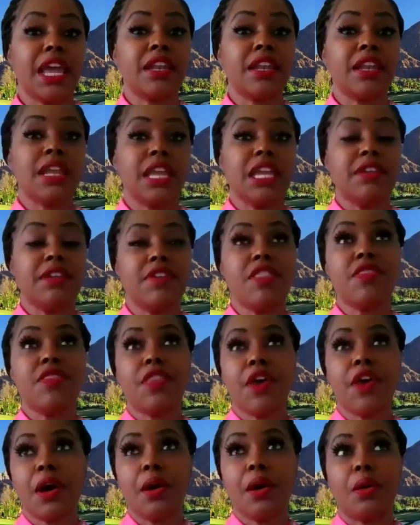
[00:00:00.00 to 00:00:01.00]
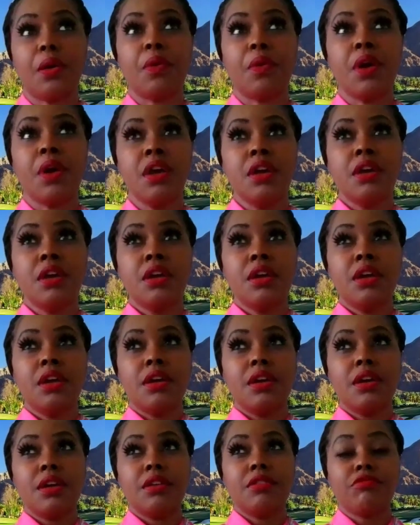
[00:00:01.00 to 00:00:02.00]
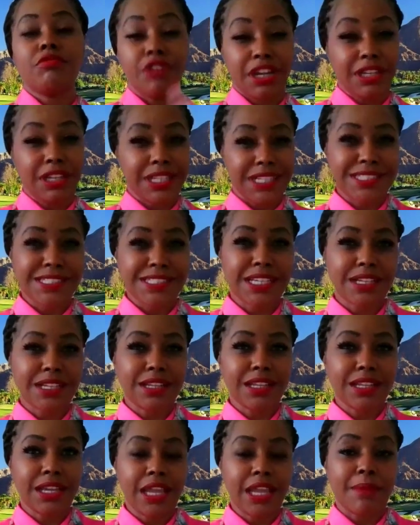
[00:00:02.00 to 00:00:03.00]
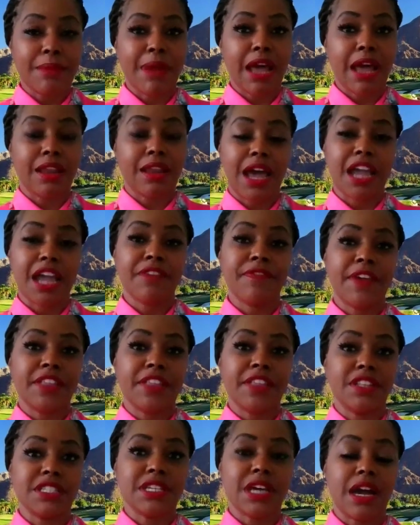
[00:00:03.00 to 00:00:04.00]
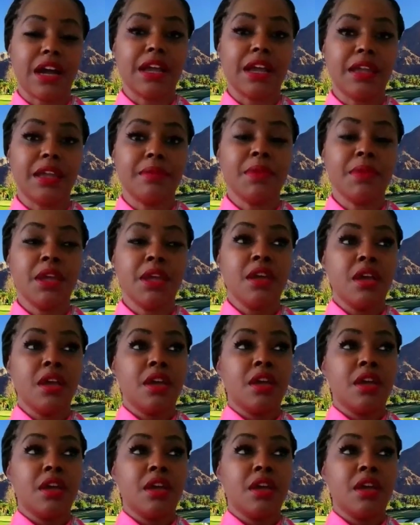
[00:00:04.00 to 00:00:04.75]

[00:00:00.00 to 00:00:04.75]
And even though realistically in my life at the time,